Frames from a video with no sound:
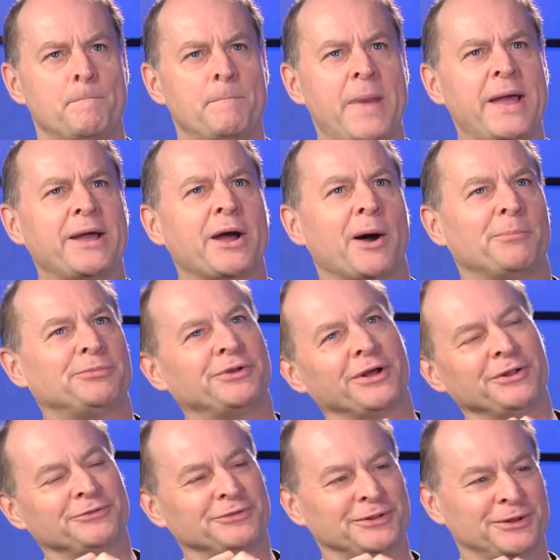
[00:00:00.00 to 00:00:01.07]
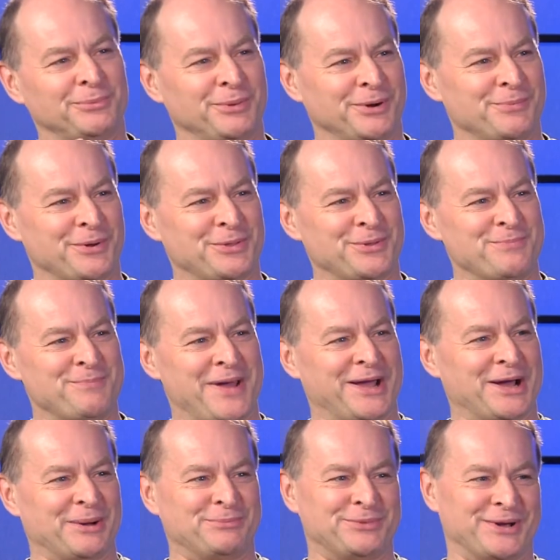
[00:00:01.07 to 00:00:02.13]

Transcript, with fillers: Makeup. Tell us a little bit about the makeup